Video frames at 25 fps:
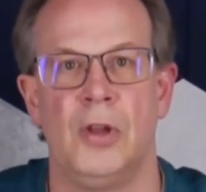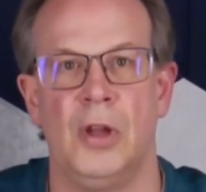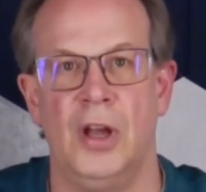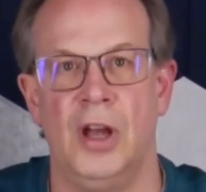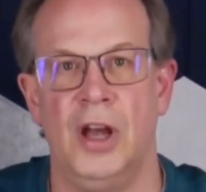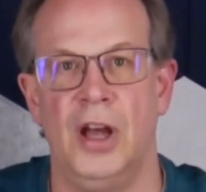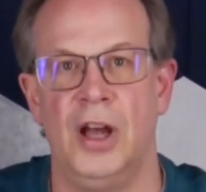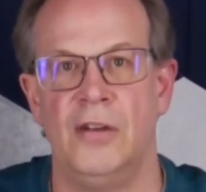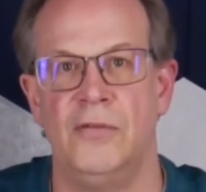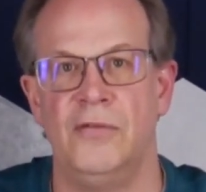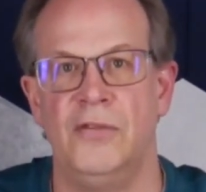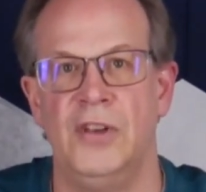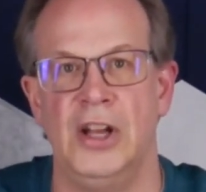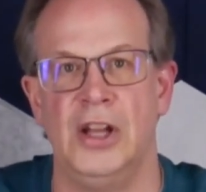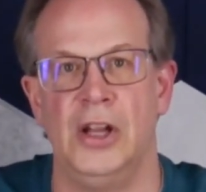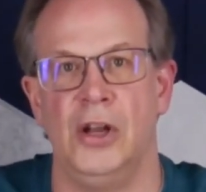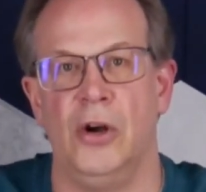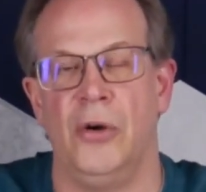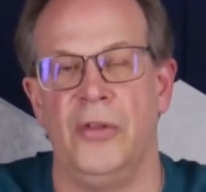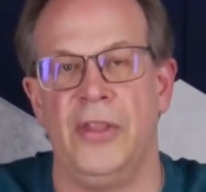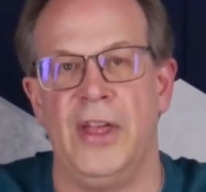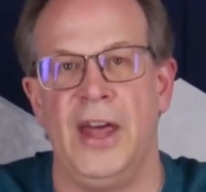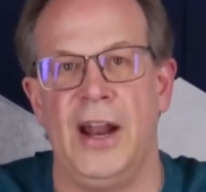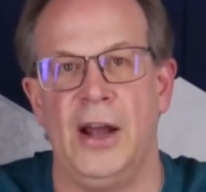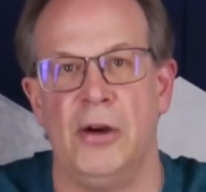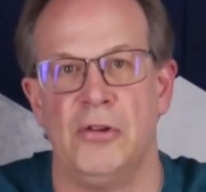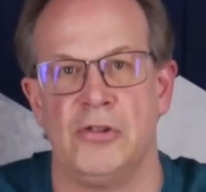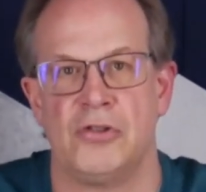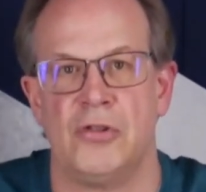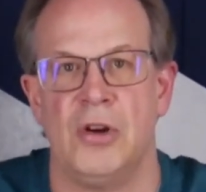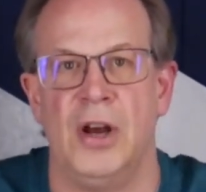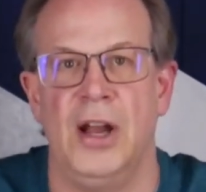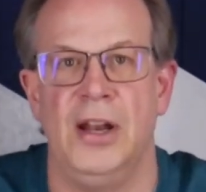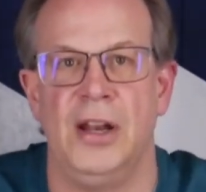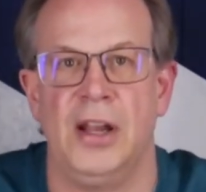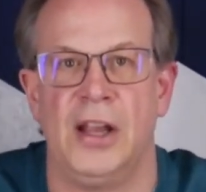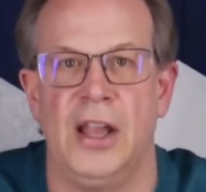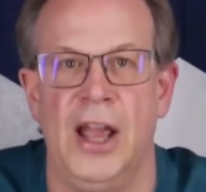video that I was
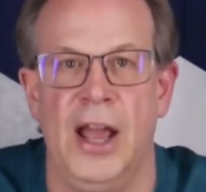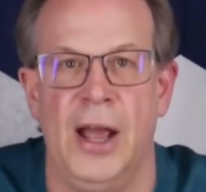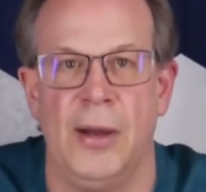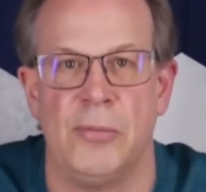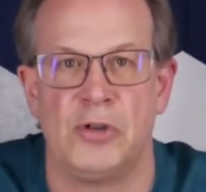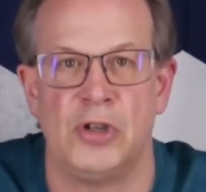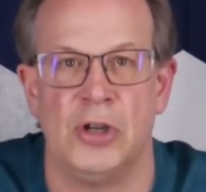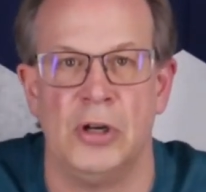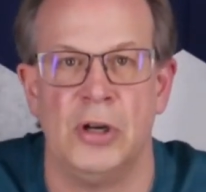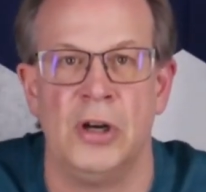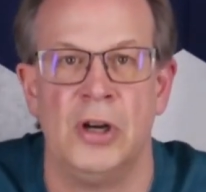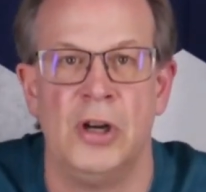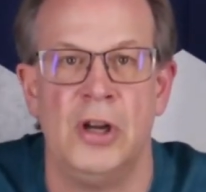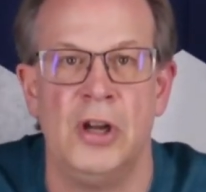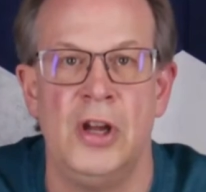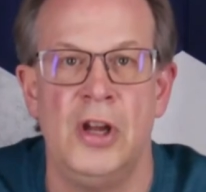trying to capture.